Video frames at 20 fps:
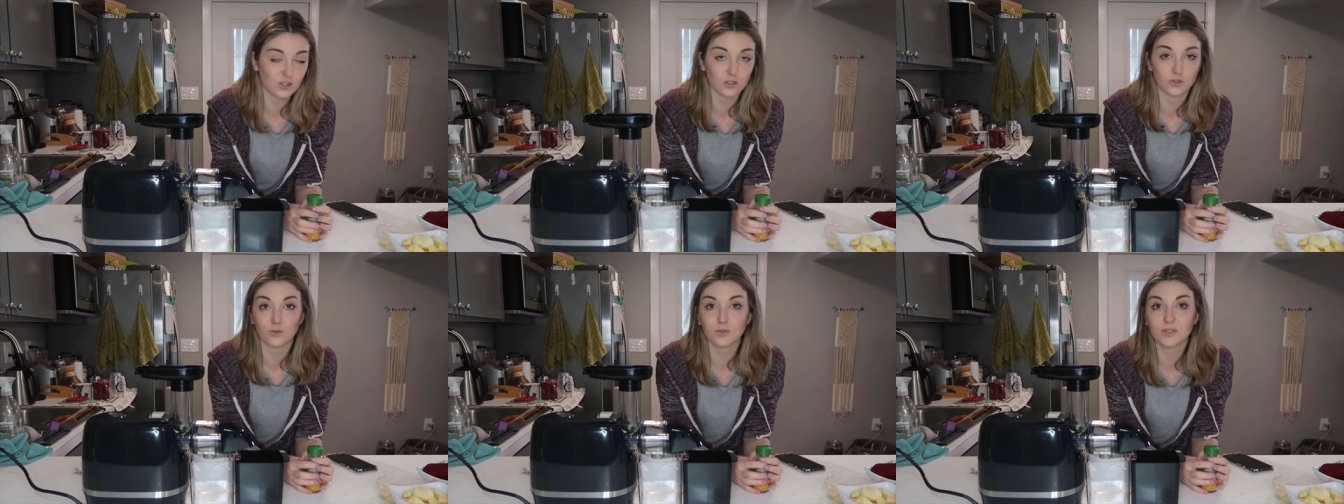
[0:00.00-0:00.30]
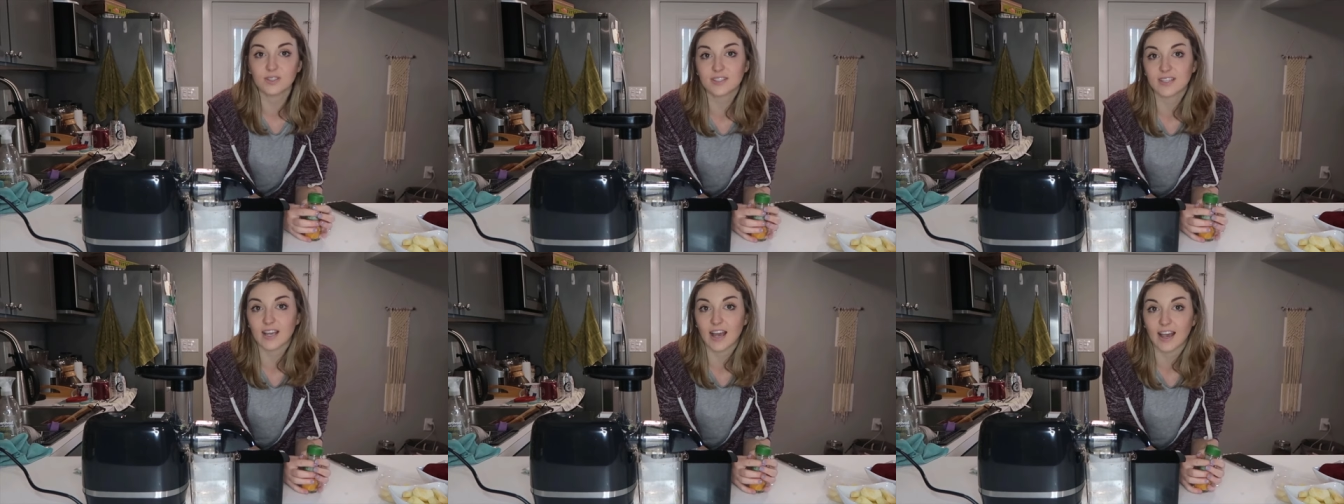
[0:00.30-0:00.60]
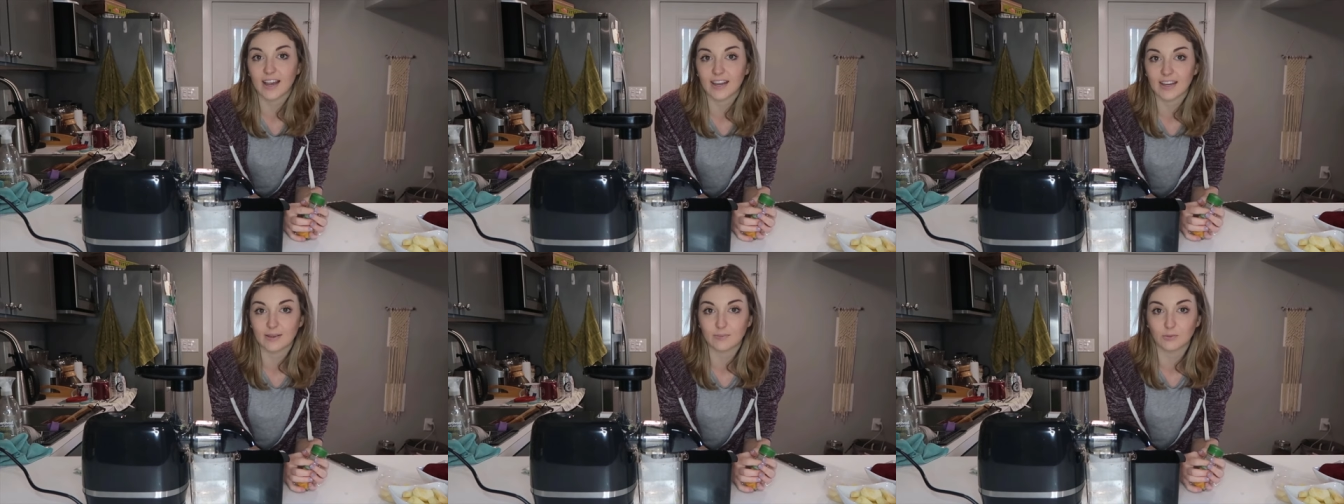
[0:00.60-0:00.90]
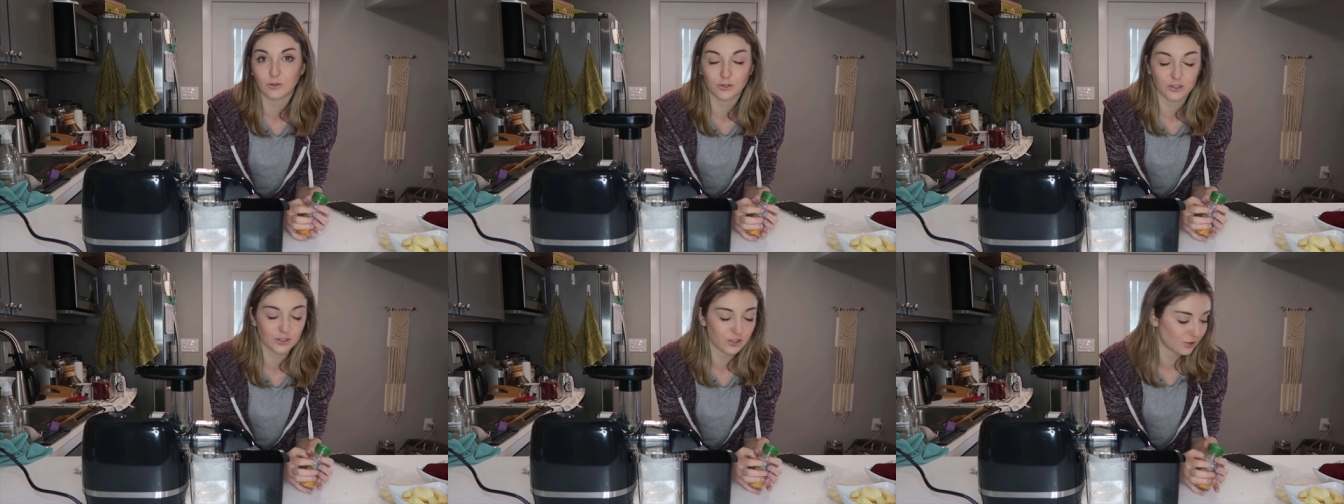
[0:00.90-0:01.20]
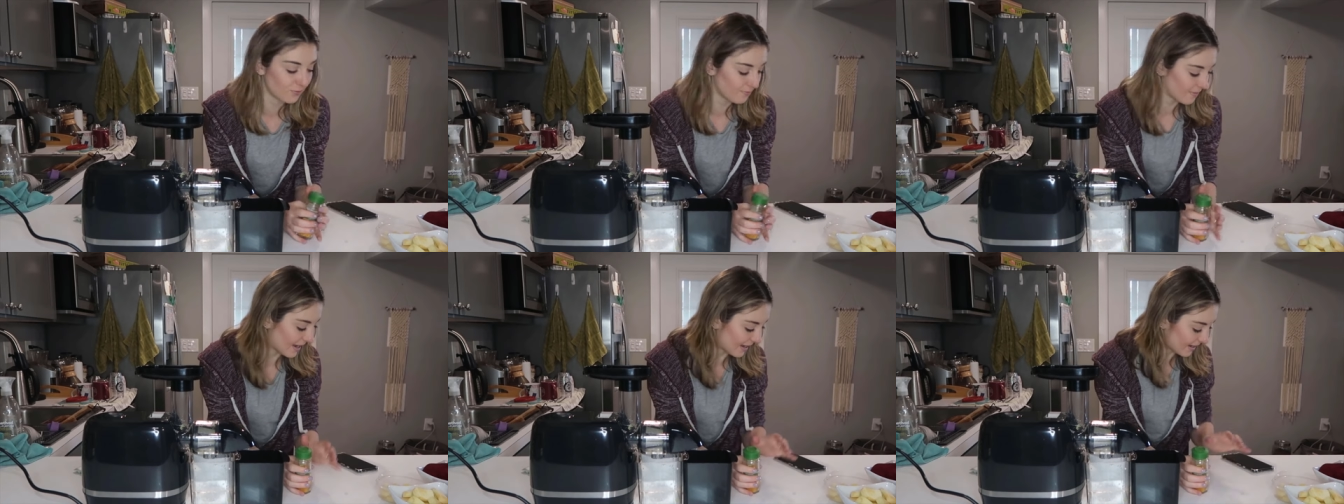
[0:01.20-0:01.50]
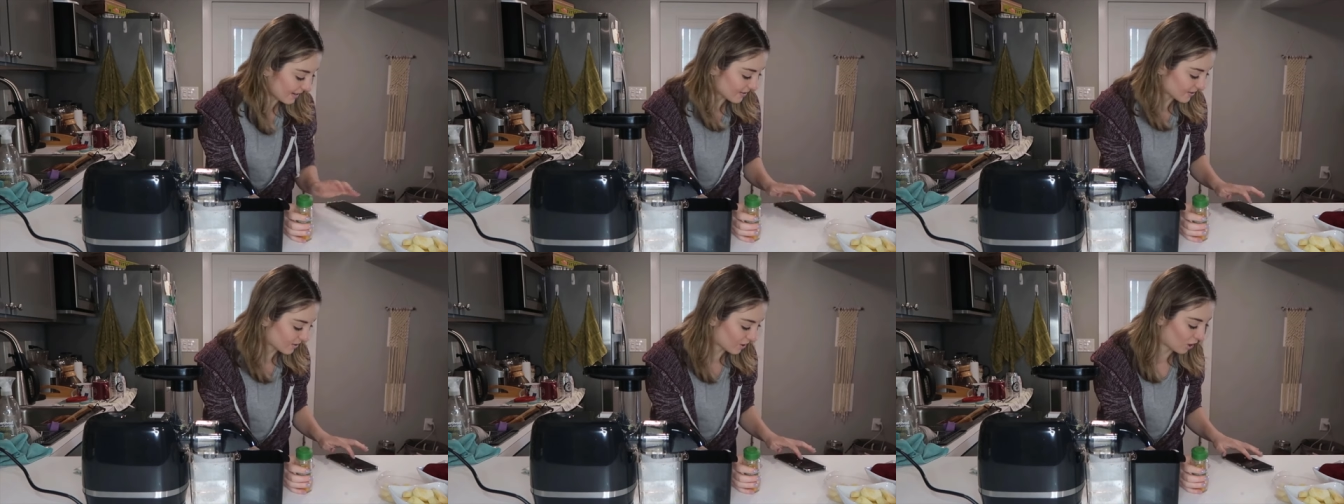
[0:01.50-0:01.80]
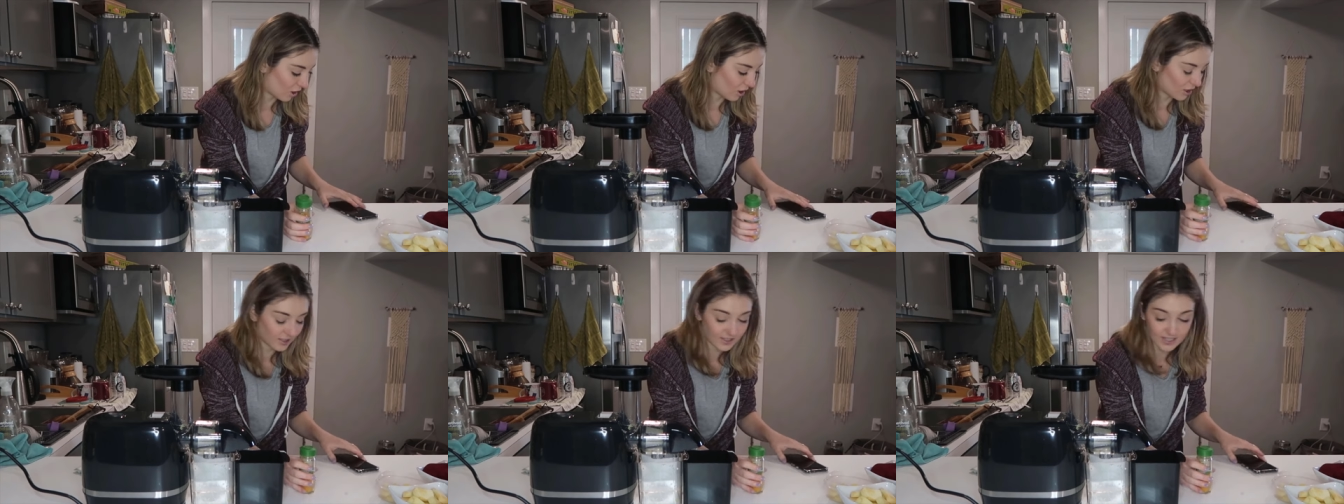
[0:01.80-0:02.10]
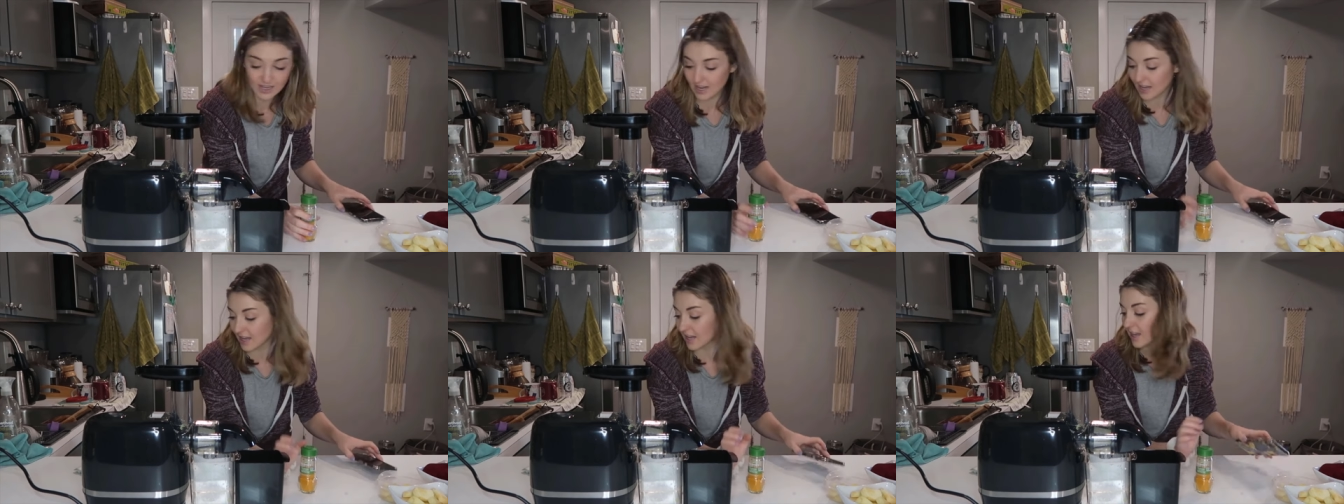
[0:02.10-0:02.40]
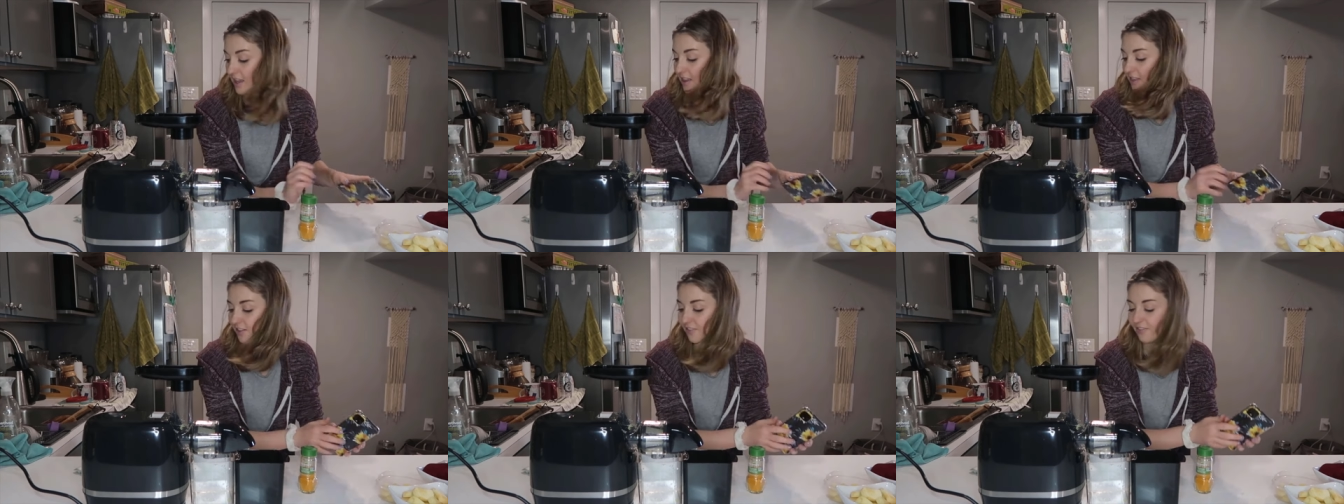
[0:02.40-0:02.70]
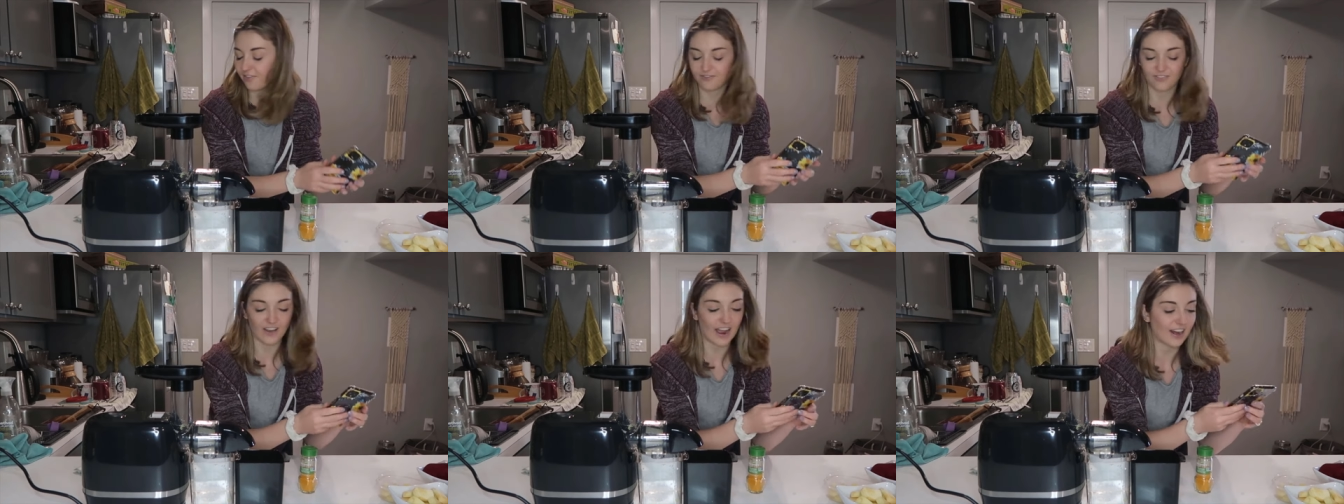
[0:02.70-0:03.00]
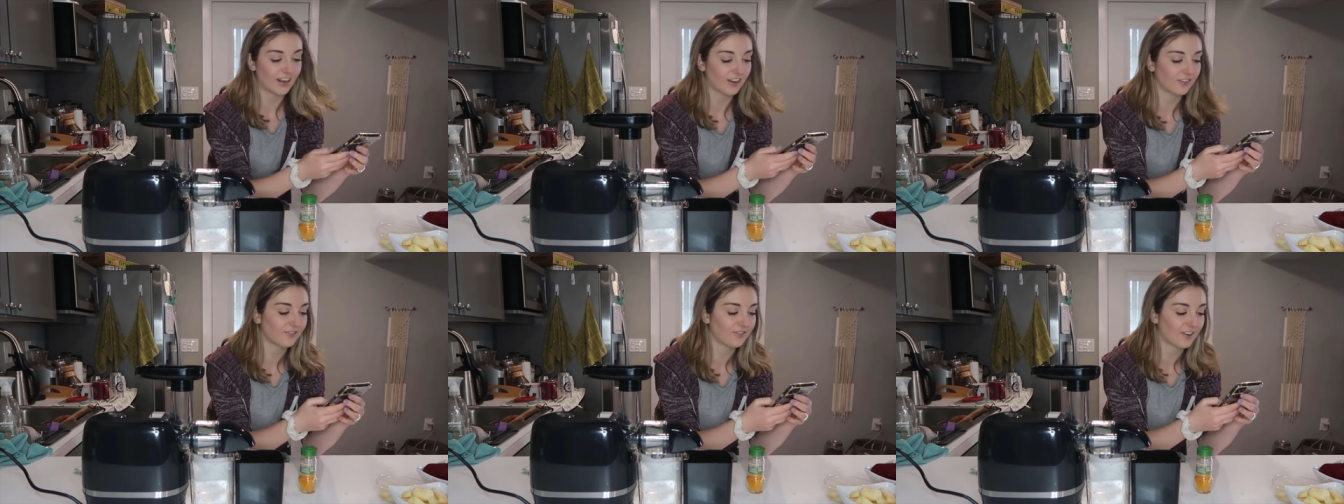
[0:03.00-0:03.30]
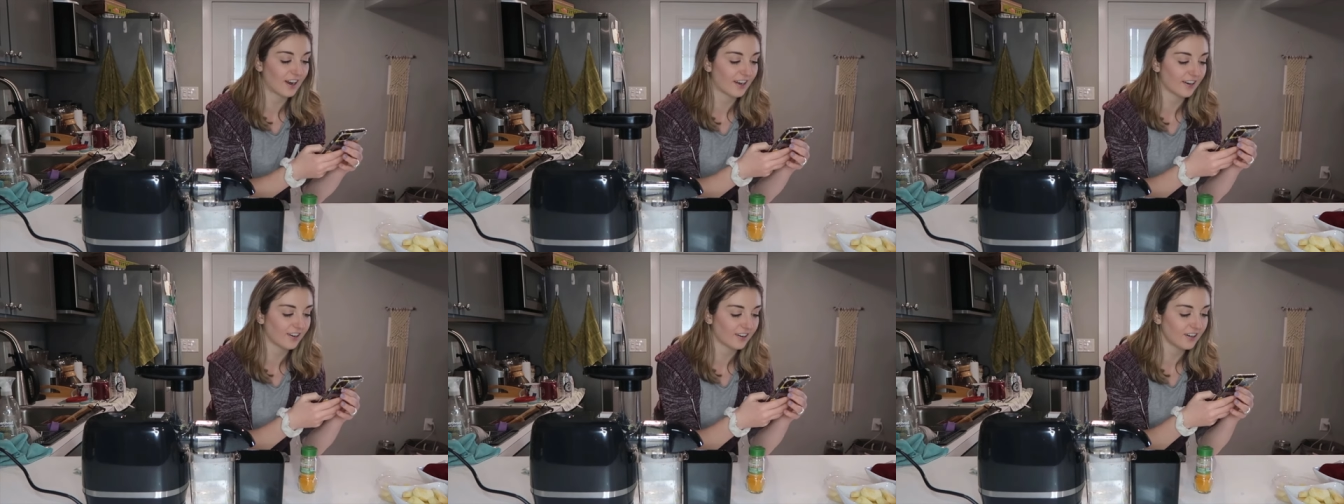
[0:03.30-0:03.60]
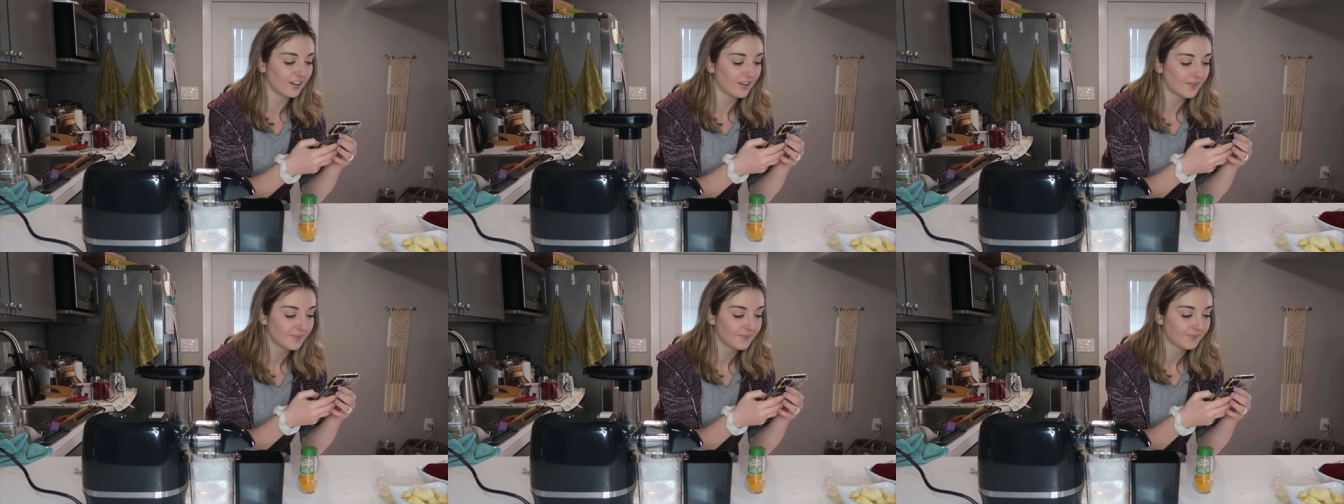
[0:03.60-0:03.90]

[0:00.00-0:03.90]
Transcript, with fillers: juice I am going to make is called the Firefighter.